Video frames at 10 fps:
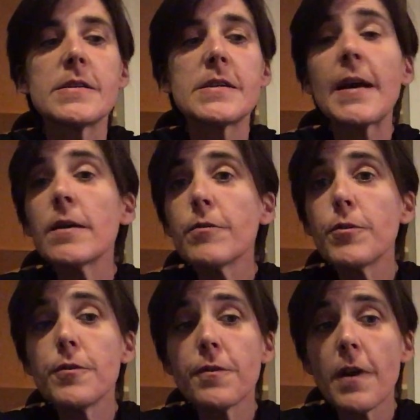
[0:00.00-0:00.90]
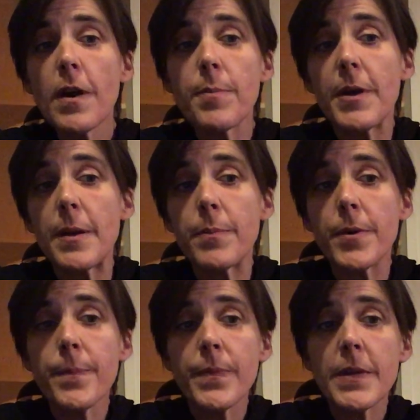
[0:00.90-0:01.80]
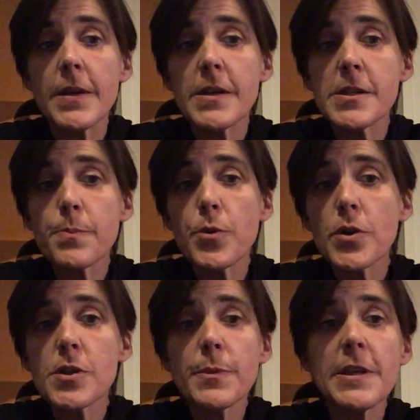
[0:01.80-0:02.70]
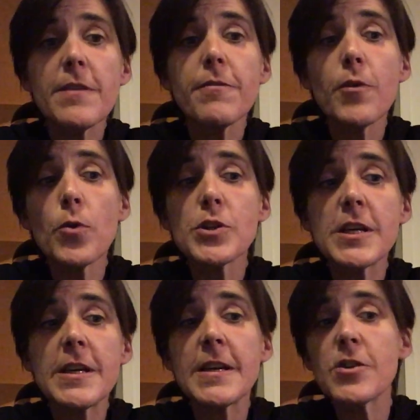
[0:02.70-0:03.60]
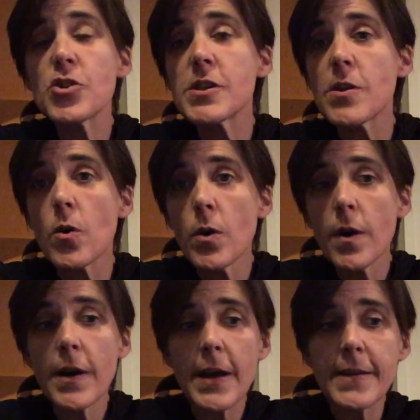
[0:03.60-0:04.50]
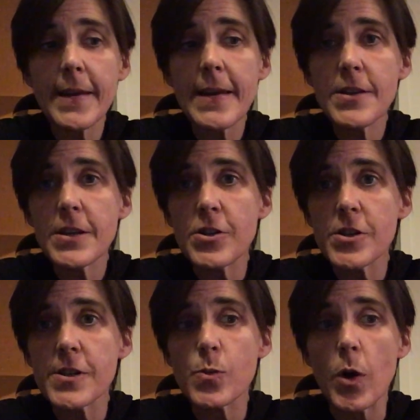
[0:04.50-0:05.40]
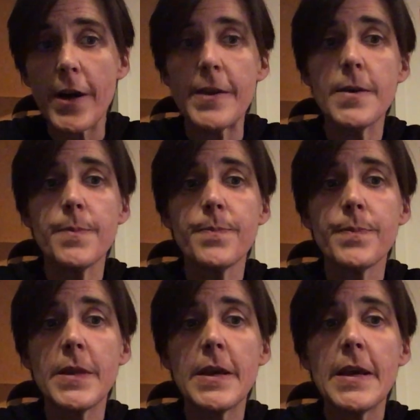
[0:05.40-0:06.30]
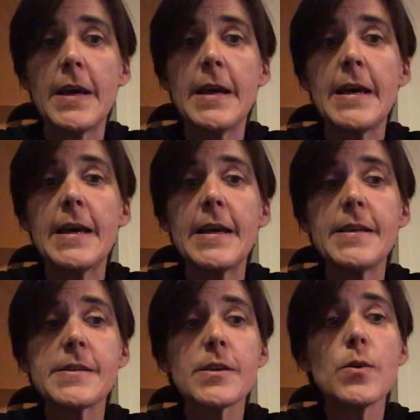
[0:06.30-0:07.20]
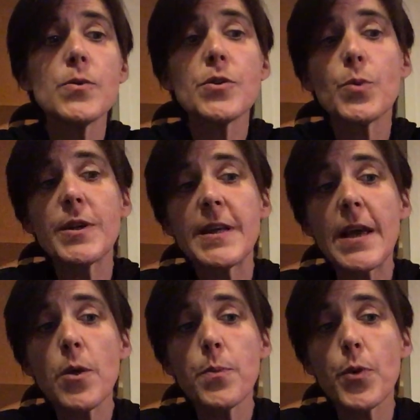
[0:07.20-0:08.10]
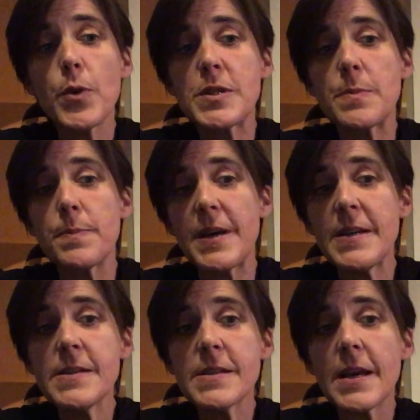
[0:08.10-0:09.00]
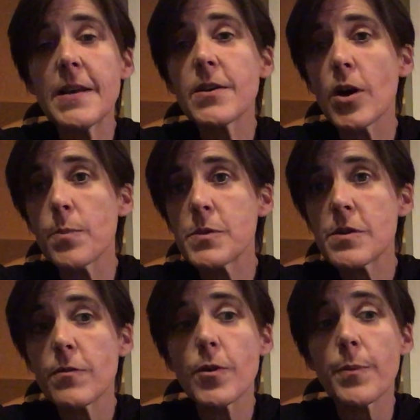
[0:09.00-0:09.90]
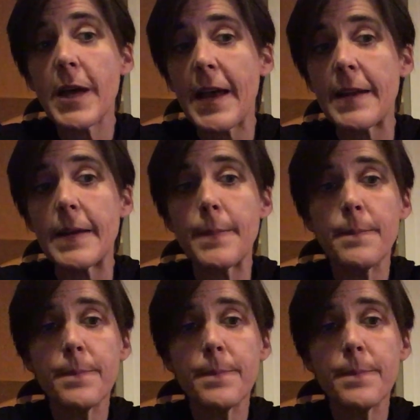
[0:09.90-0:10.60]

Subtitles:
Tanglefoot flypaper is approximately 14 inches long and 8 inches wide. It is coated with a yellow poison paste and comes from Canada.